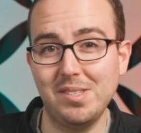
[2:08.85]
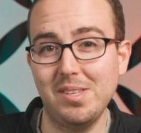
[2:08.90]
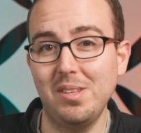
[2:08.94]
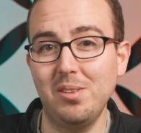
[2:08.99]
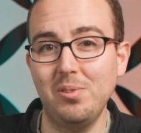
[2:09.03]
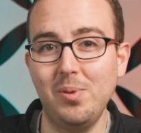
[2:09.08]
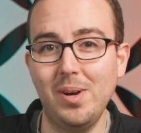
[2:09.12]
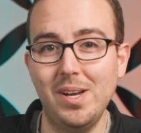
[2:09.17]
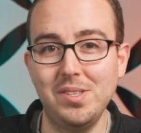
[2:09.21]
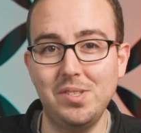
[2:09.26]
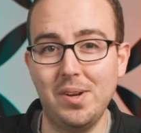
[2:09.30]

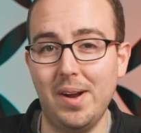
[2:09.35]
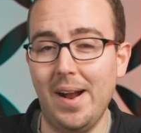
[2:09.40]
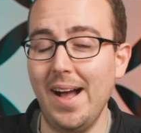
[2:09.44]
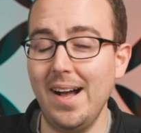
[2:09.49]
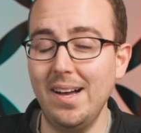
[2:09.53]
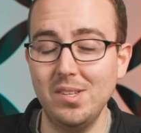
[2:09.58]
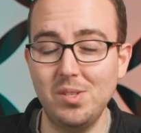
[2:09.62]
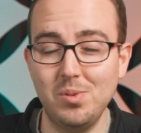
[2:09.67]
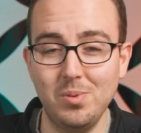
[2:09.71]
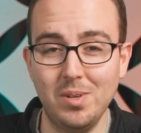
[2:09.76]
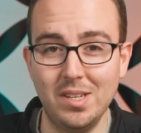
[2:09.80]
Otherwise, your
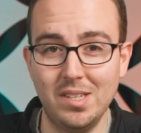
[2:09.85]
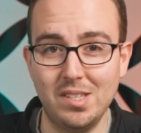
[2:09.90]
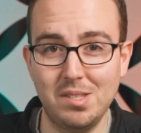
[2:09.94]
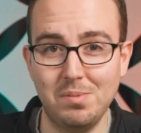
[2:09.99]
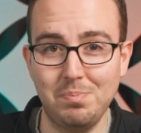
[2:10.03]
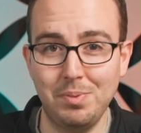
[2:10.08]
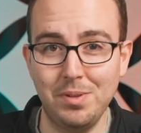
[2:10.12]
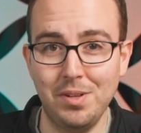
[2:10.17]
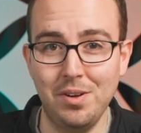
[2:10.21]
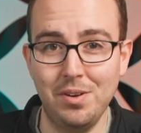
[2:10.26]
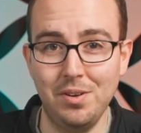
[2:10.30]
house would
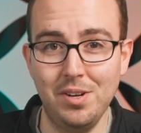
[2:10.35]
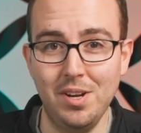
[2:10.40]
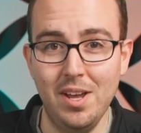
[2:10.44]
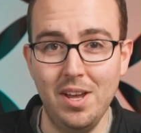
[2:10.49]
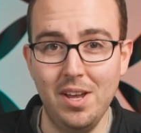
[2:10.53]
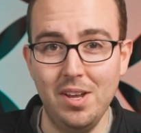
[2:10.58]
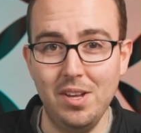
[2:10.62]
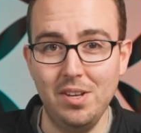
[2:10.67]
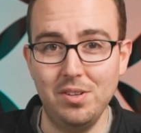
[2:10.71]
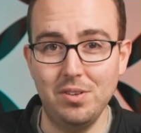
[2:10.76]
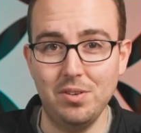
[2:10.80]
explode,
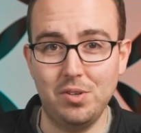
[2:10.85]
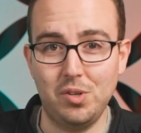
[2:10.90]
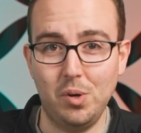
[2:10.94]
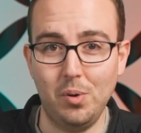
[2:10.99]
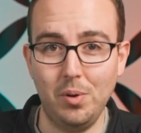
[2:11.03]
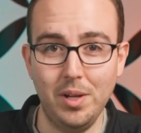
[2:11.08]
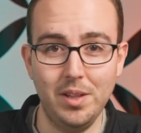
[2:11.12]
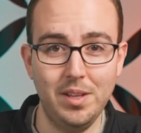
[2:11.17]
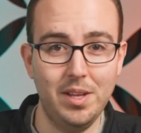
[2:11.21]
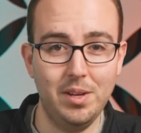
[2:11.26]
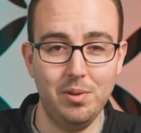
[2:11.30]
your
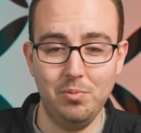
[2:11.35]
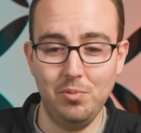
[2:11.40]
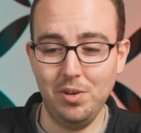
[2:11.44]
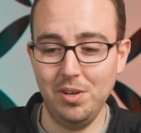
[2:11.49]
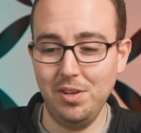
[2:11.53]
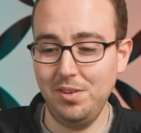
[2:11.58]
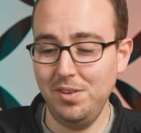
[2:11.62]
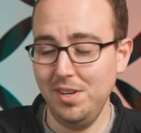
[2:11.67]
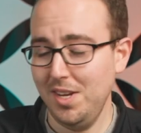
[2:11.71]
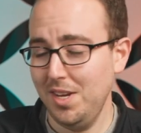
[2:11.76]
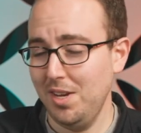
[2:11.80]
toilet
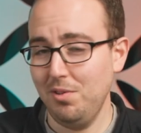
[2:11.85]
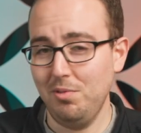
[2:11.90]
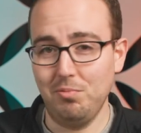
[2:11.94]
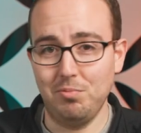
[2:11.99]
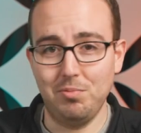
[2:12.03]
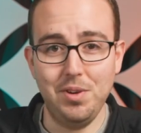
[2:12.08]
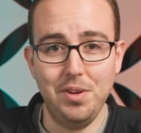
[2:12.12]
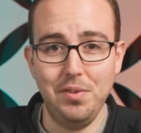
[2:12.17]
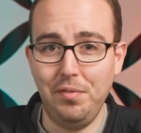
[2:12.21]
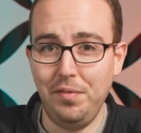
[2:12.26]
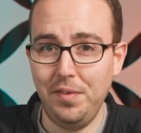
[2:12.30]
would
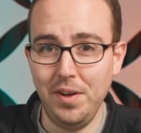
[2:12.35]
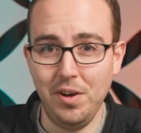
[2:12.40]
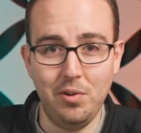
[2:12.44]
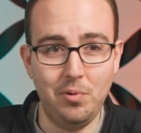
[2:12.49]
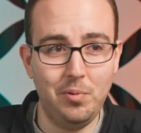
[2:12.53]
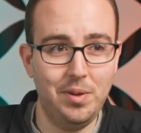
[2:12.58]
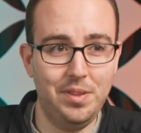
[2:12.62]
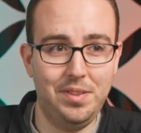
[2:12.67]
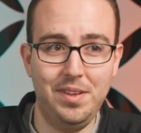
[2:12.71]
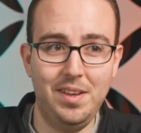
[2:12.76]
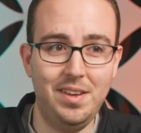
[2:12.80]
refill
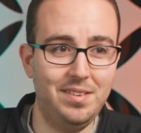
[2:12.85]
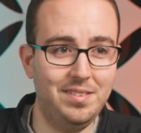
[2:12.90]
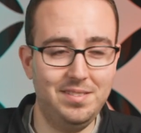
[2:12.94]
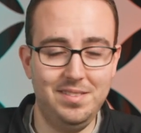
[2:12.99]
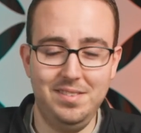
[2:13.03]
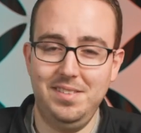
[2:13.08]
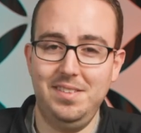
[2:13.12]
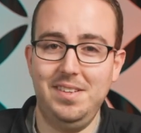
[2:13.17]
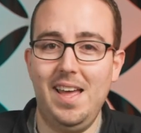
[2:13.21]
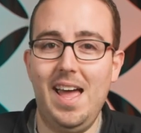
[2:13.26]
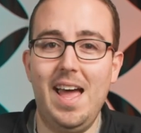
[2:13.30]
within
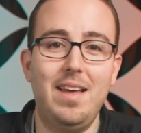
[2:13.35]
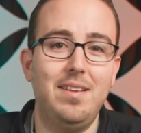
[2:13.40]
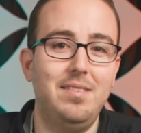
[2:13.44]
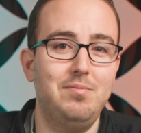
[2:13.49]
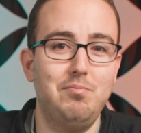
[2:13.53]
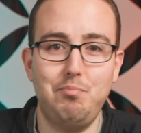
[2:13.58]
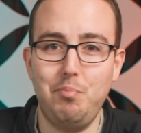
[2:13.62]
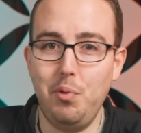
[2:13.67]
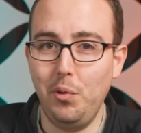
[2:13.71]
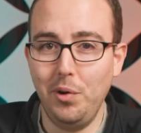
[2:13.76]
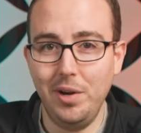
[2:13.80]

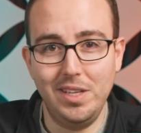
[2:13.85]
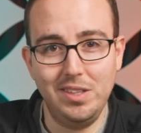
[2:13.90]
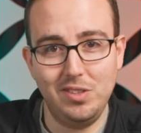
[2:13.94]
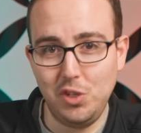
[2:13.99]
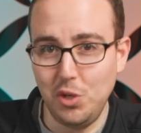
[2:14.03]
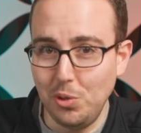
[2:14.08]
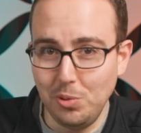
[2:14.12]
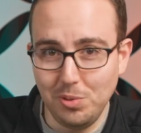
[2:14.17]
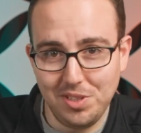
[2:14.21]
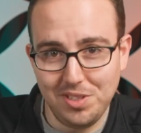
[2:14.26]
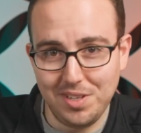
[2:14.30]

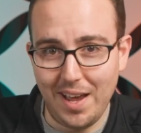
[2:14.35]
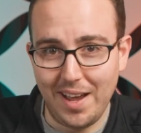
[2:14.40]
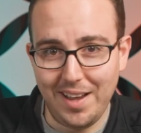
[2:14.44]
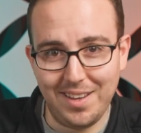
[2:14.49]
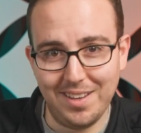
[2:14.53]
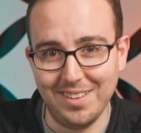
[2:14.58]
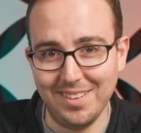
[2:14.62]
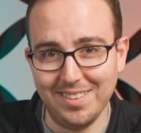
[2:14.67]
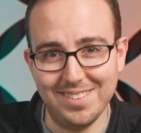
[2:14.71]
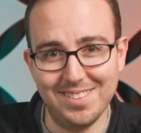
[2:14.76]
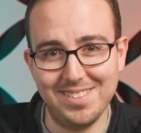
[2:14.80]
0.2
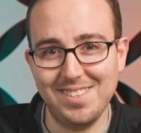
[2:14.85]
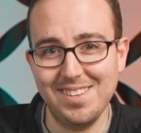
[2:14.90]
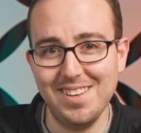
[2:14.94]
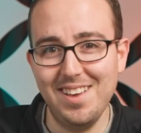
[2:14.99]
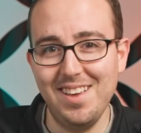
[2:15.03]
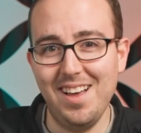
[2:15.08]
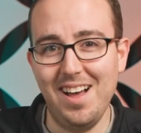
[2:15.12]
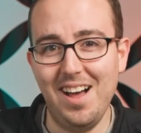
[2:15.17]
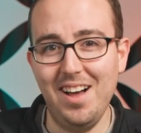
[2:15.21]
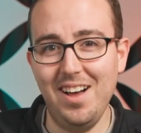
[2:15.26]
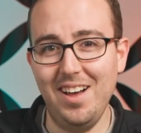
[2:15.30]
seconds,
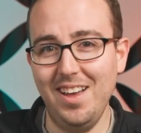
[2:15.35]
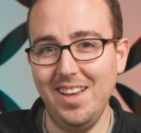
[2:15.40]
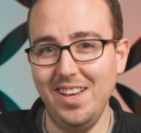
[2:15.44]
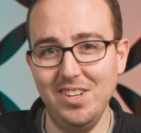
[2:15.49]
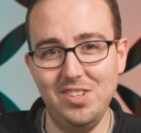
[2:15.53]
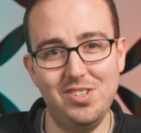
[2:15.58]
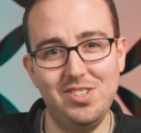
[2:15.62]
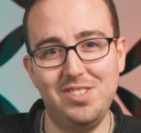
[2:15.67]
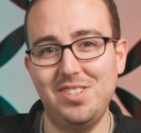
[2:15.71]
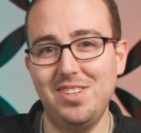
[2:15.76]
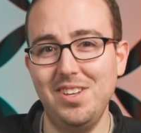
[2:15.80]
uh, it
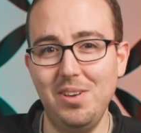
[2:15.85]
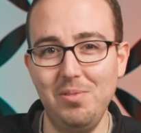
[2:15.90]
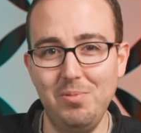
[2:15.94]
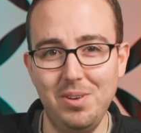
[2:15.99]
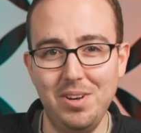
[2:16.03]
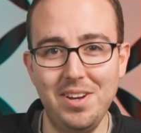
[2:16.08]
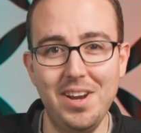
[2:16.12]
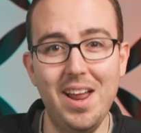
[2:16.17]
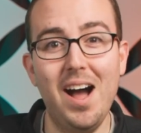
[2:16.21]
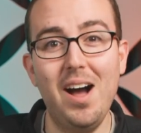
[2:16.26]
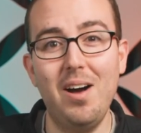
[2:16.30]
just it
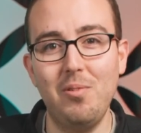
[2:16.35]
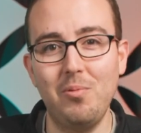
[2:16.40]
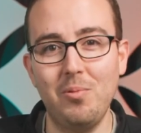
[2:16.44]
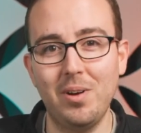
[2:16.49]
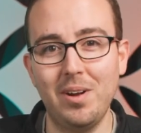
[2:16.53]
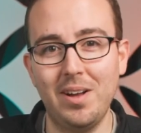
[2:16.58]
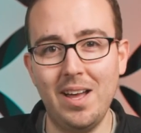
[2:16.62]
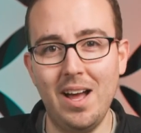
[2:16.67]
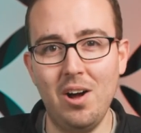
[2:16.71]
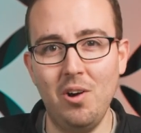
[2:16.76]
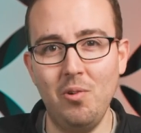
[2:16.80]
would not
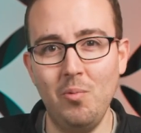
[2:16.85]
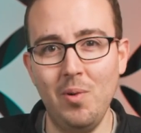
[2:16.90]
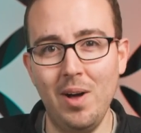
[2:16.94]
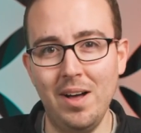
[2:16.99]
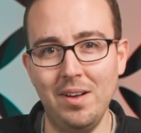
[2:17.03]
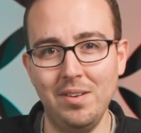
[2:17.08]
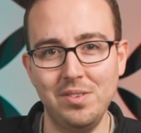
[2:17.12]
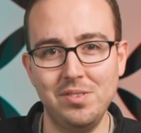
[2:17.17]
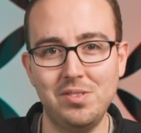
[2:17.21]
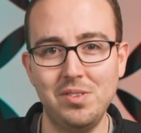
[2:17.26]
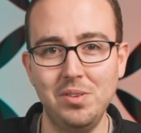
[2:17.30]
work out
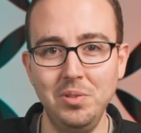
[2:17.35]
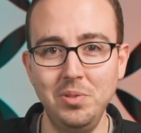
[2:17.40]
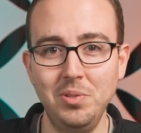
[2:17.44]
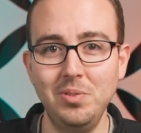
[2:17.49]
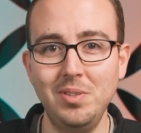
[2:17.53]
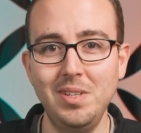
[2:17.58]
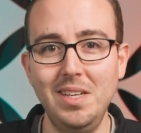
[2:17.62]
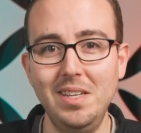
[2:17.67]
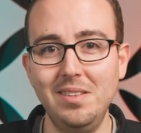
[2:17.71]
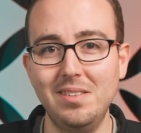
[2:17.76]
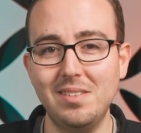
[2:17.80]
well. So you
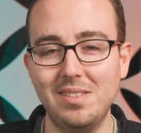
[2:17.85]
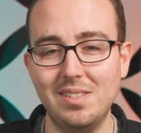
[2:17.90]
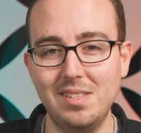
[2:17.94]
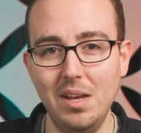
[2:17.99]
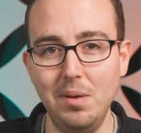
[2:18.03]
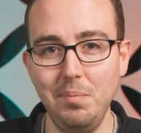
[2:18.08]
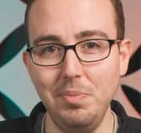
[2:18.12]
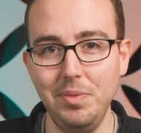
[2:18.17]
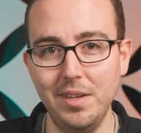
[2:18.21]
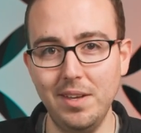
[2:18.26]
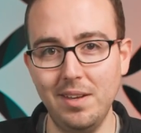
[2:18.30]
need
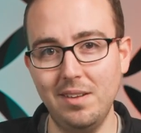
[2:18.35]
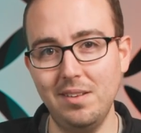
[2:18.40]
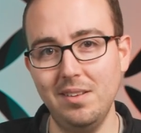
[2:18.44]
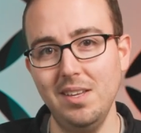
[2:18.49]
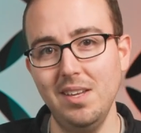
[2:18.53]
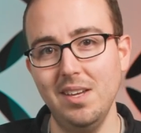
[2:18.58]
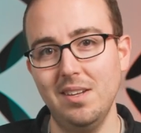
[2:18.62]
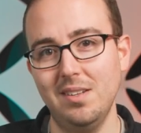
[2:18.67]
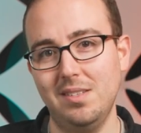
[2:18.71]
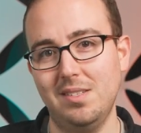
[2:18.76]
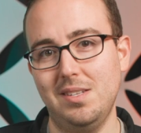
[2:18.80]
something
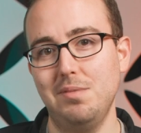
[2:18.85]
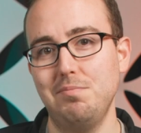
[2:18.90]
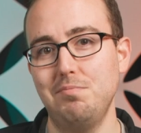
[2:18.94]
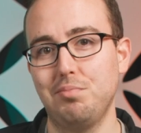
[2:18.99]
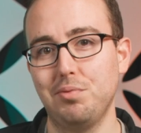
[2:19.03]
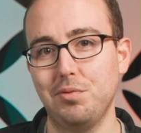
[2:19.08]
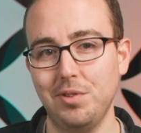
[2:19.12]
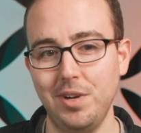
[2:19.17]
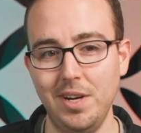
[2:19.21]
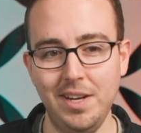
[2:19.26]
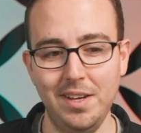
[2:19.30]
to
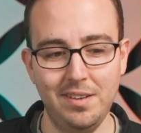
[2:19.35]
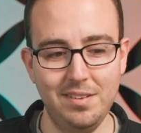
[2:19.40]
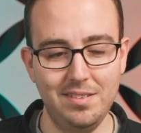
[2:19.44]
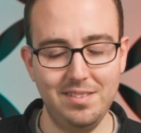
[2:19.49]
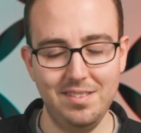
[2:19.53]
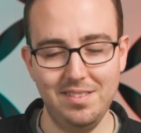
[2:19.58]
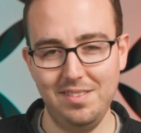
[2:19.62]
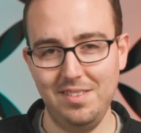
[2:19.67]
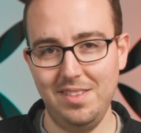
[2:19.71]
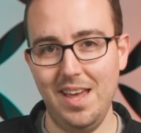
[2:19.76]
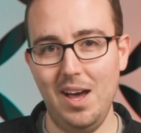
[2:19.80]

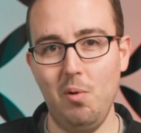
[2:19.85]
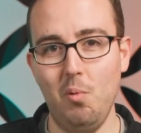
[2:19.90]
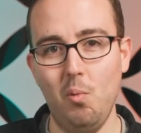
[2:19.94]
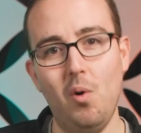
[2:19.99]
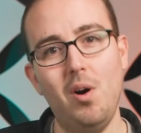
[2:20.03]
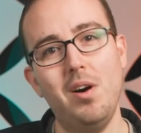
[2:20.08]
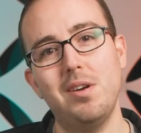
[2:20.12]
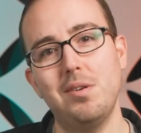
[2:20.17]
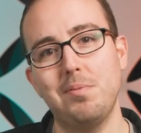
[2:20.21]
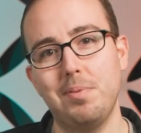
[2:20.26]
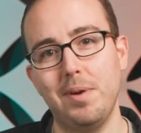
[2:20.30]
bring that
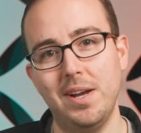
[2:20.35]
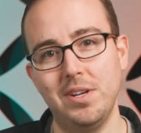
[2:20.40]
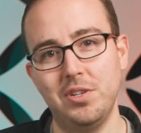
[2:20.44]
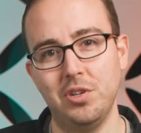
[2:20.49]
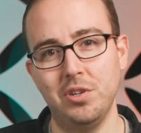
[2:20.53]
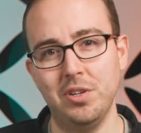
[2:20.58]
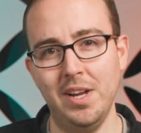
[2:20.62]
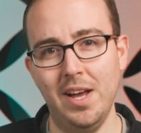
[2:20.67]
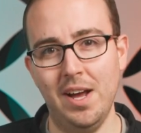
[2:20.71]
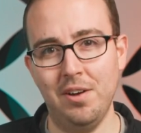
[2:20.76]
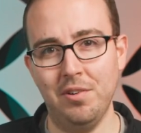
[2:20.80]
water
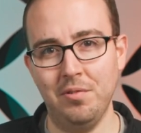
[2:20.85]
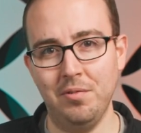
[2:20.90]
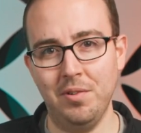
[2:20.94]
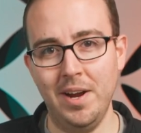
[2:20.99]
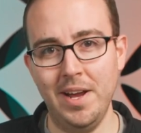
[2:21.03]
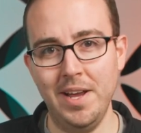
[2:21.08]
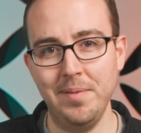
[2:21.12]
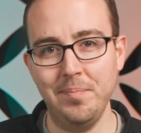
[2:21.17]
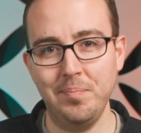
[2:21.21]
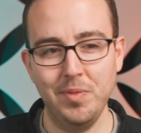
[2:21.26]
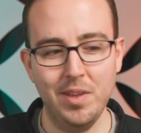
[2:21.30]
pressure down,
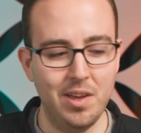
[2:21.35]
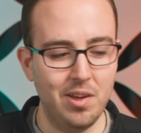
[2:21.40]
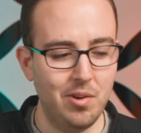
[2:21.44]
right?